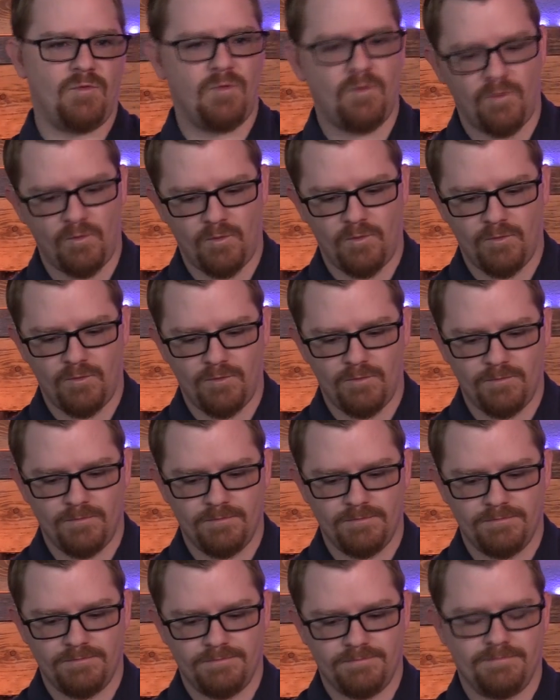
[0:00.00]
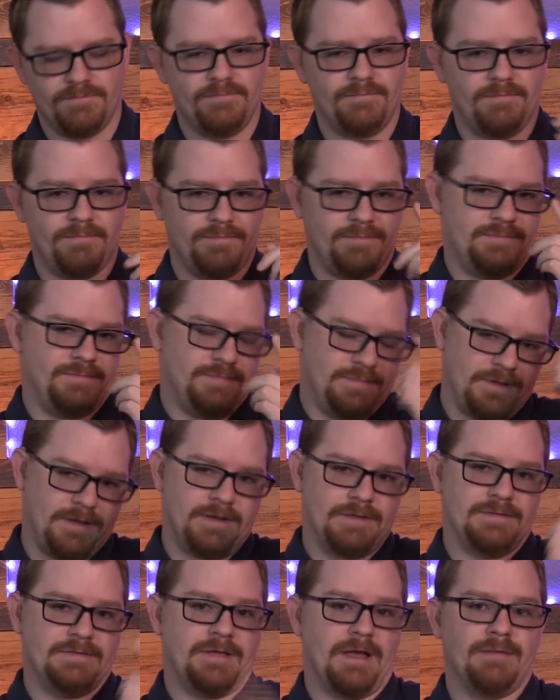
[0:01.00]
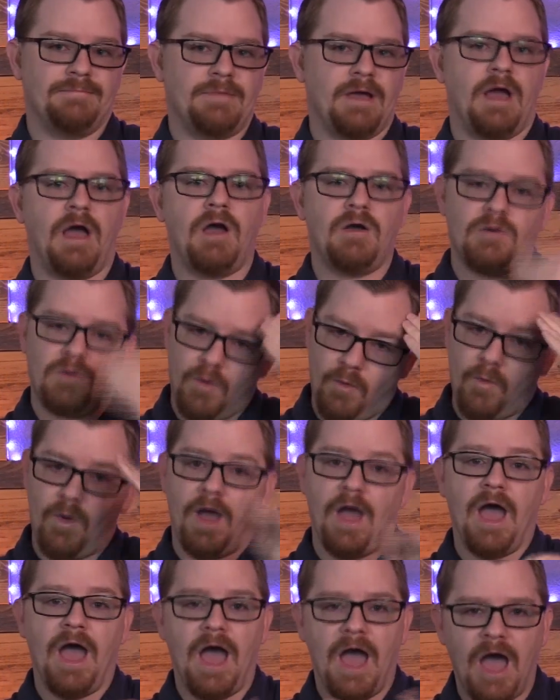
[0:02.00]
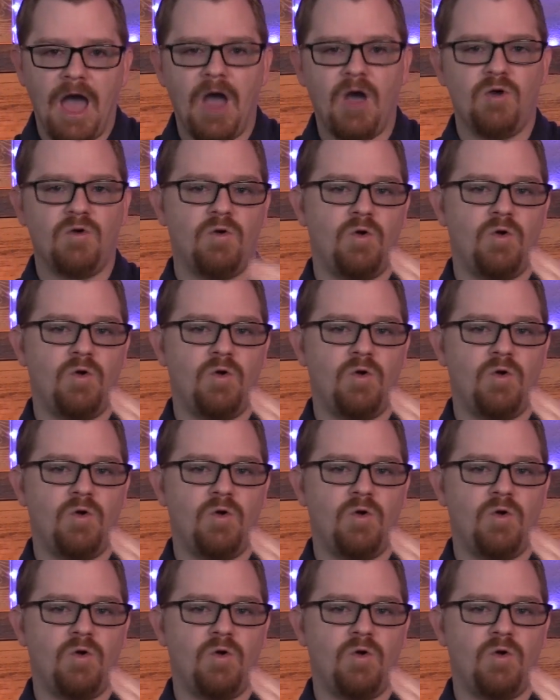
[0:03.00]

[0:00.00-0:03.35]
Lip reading: And it's somewhat difficult for me to comfort